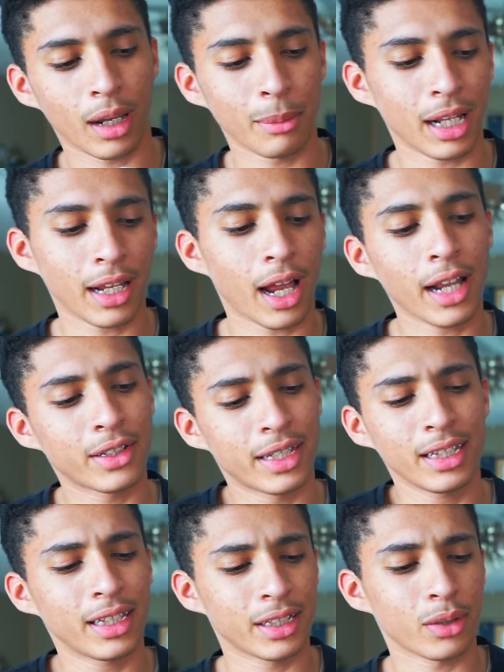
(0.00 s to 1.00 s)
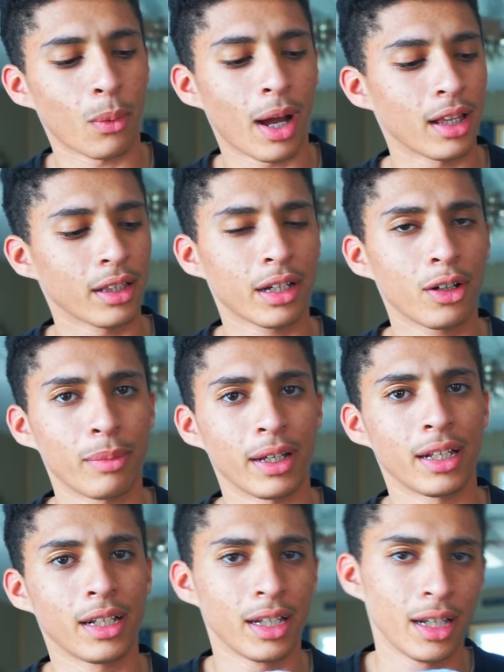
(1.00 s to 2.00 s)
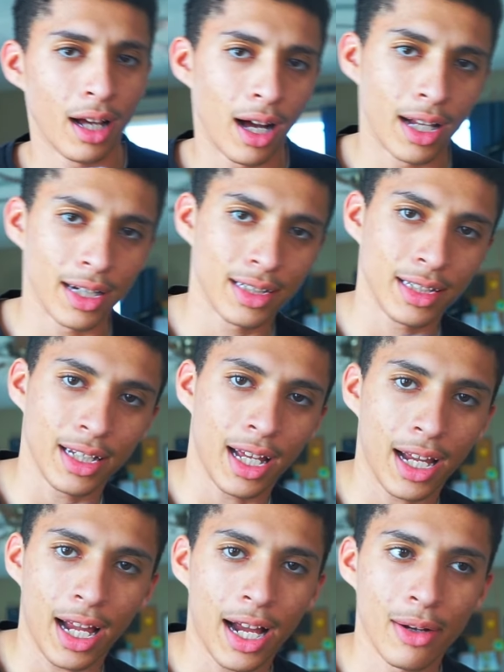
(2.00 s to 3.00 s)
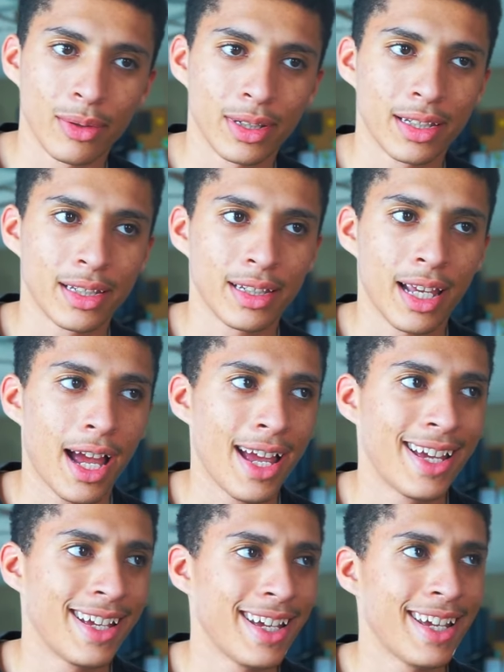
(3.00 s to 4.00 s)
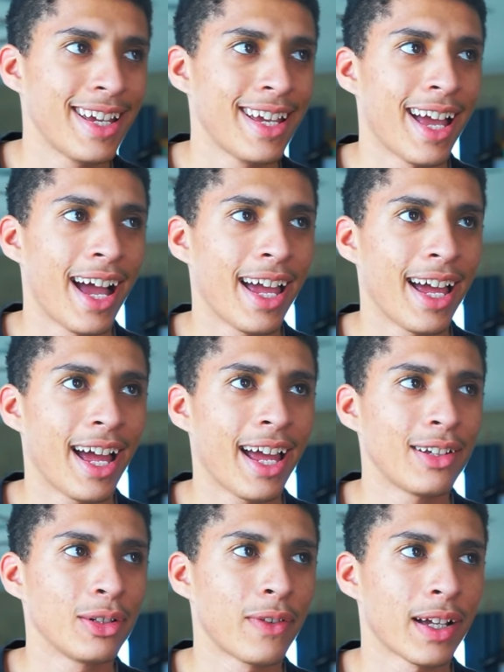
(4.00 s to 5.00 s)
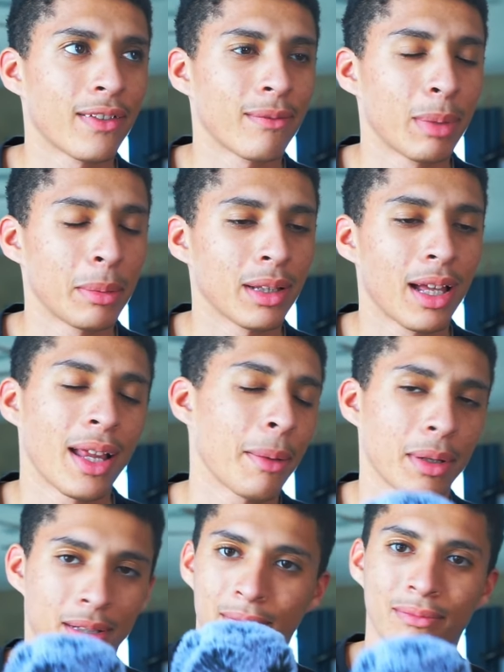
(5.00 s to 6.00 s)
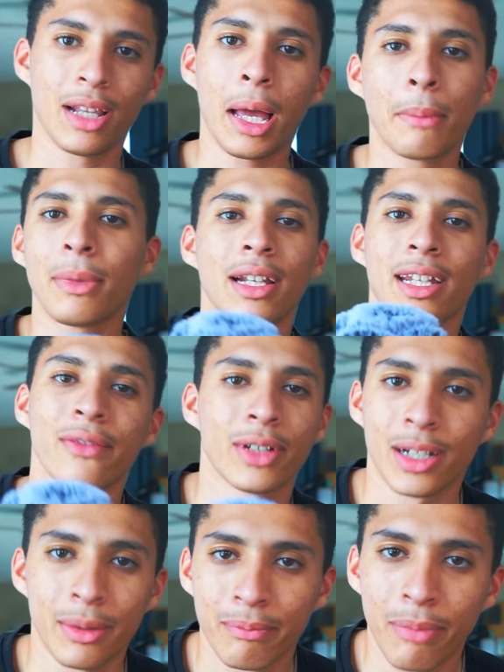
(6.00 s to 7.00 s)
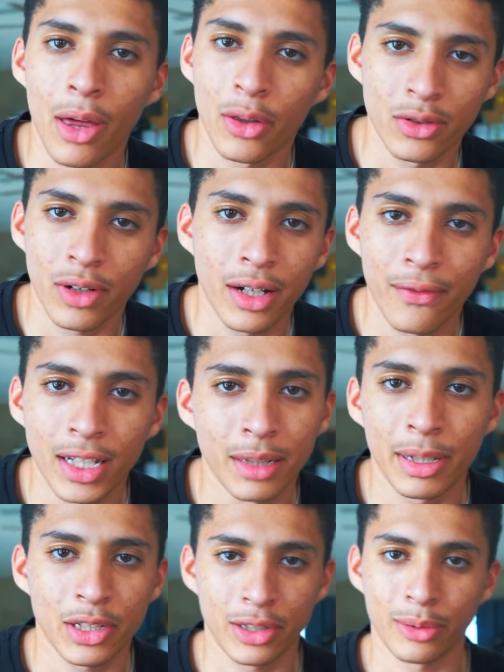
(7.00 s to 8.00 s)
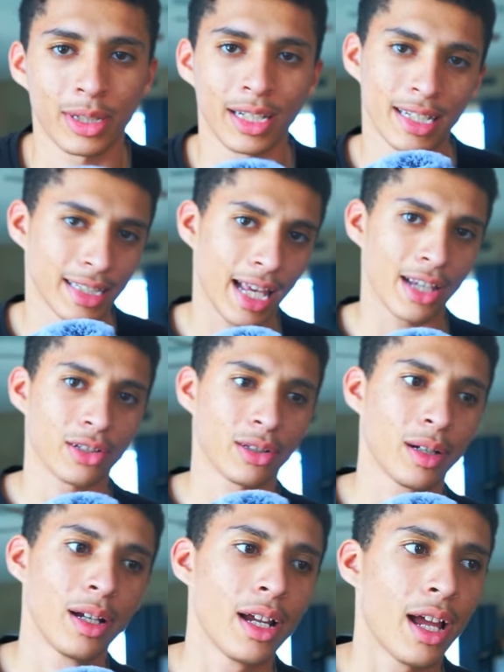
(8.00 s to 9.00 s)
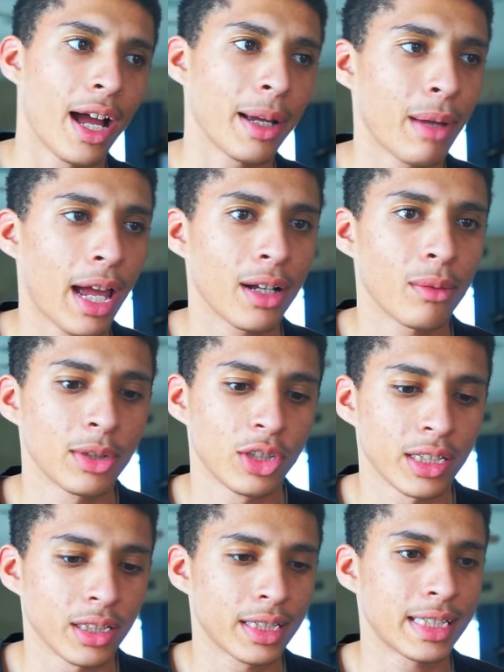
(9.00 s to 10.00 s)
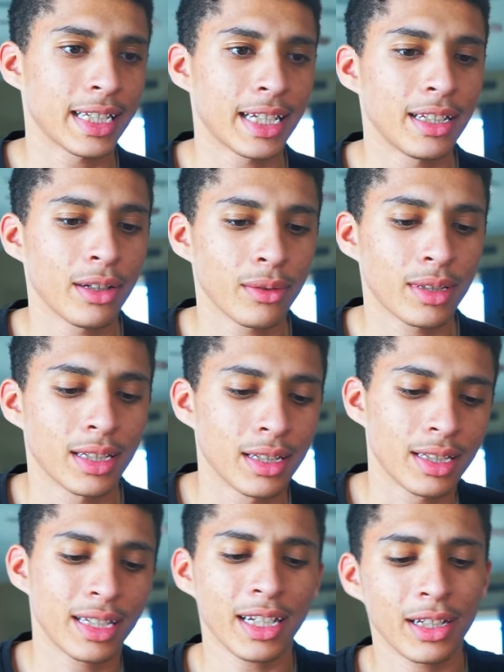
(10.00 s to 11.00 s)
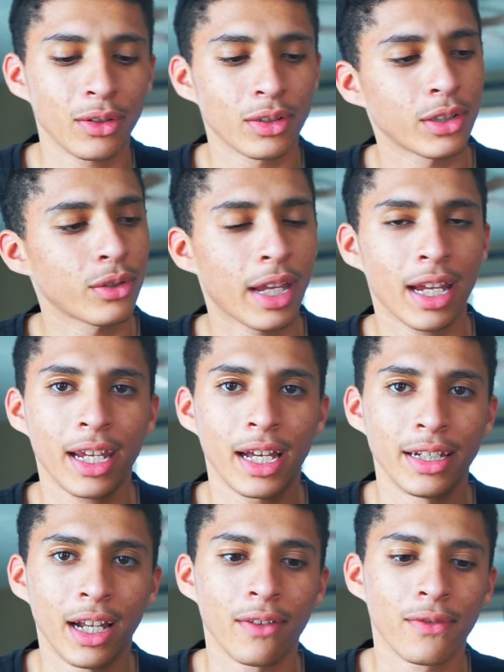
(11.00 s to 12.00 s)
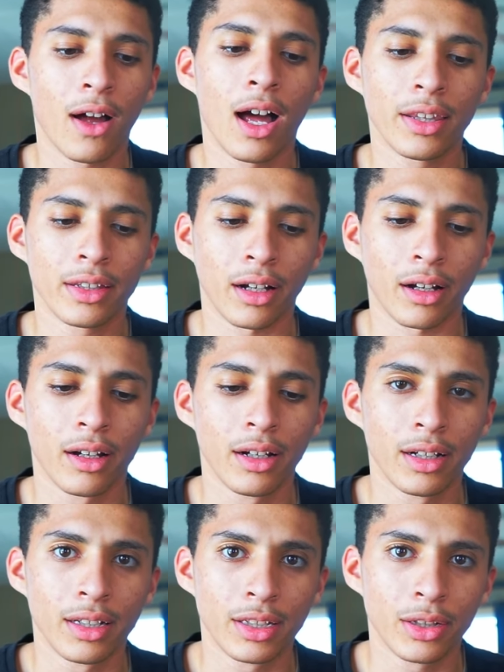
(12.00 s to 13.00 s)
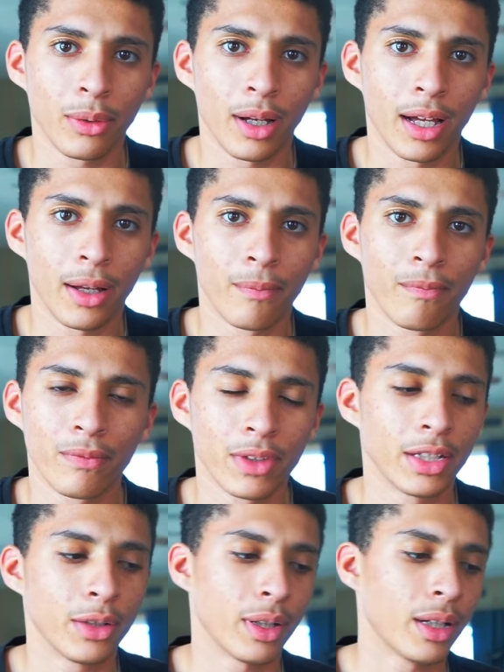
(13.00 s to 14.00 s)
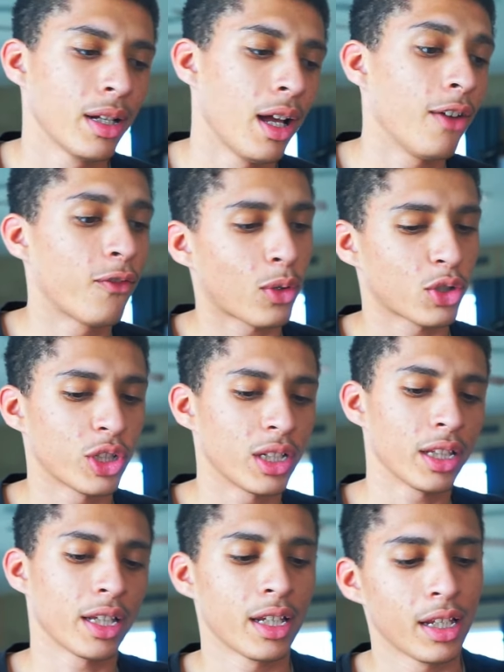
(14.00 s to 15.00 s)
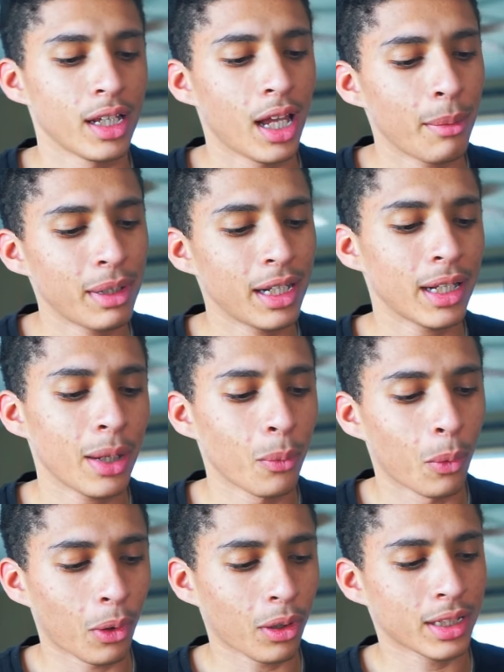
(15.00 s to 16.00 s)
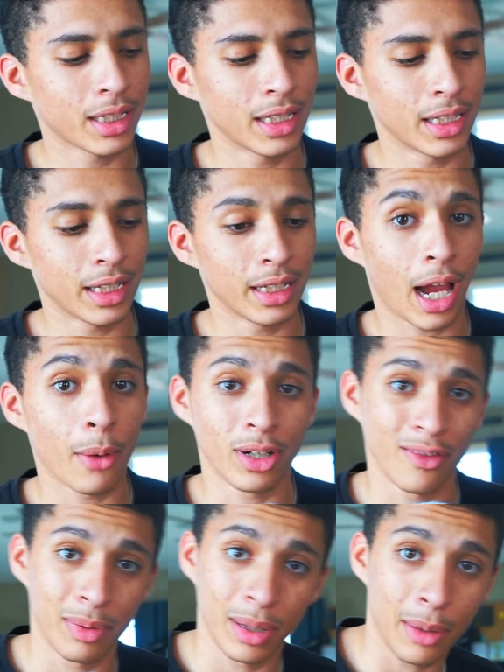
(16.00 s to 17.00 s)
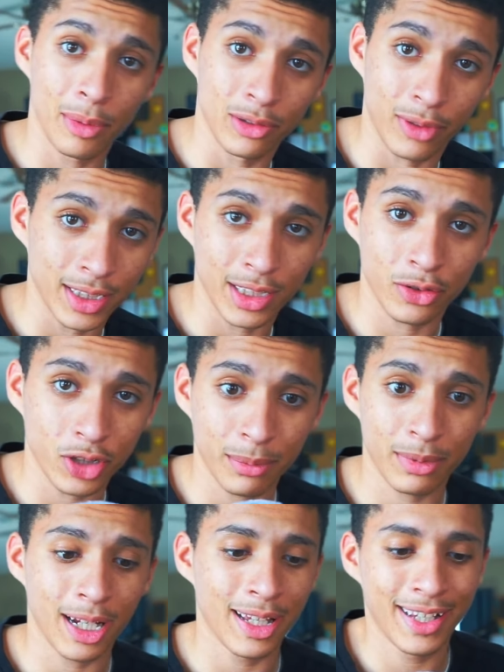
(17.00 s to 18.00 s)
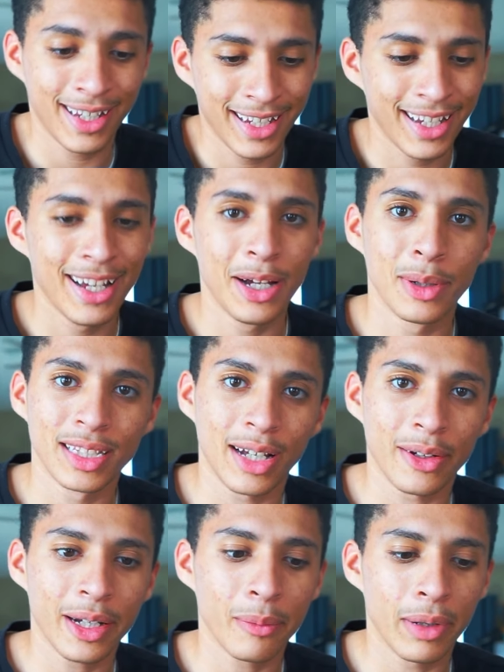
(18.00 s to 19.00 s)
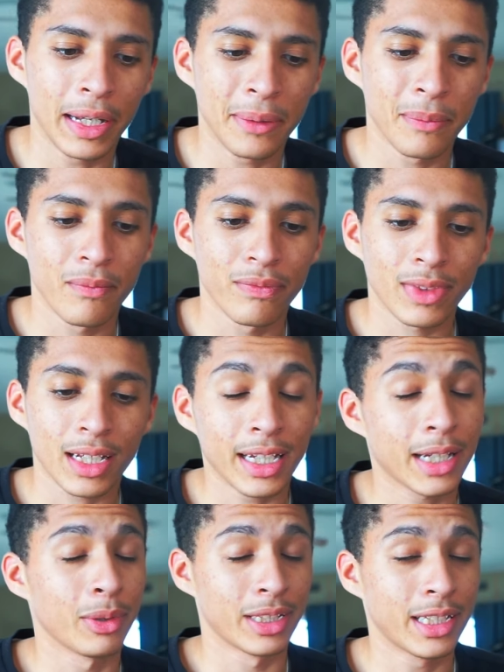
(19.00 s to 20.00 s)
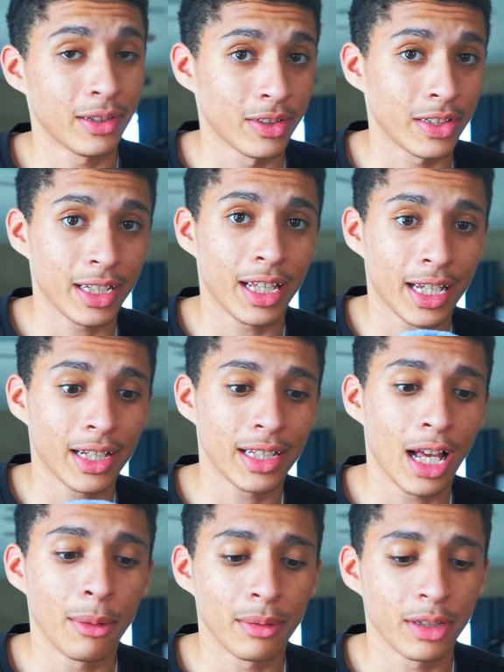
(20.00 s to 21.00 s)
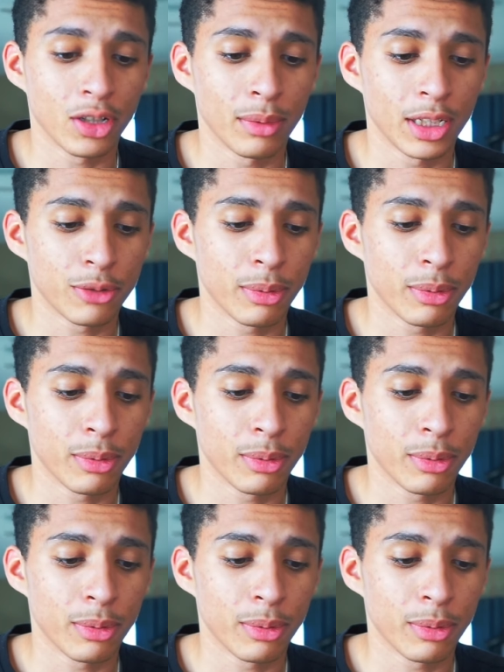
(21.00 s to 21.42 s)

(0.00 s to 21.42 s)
I mean, I did this a while ago, but honestly, I was I don't know if I'll be able. I'm not even gonna bother trying to find the picture. It was a disaster. I had a bunch of sticky notes, and sticky notes you can't get enough on there to do it. Unfortunately, I mean it worked, and I wouldn't have been able to write the script without it. But like it was seriously like it helped me so much.